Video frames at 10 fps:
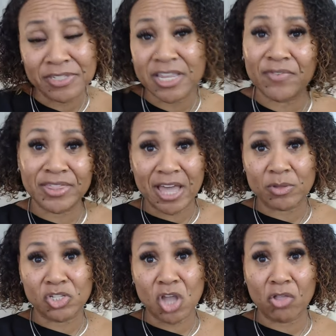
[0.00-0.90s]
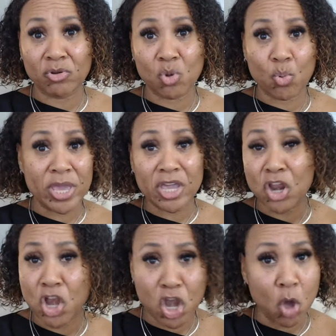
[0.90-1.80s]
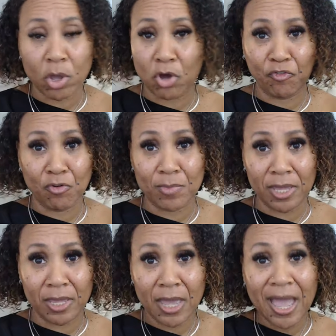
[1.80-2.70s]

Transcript: to seven thousand dollars a week, no go for me.